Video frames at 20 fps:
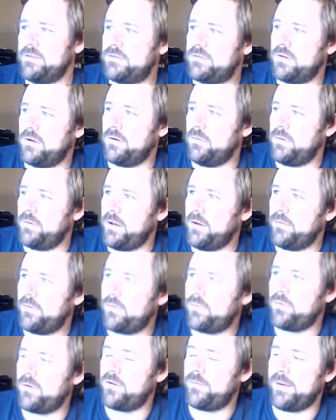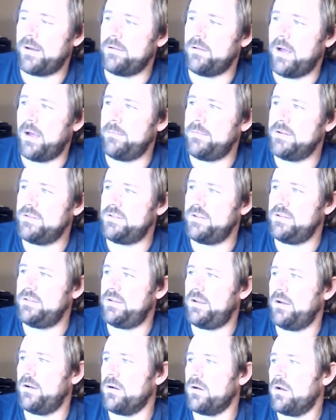So you know this one is about Lyme disease
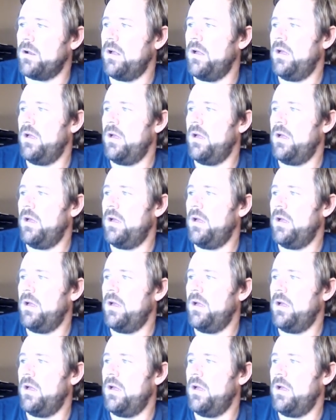here.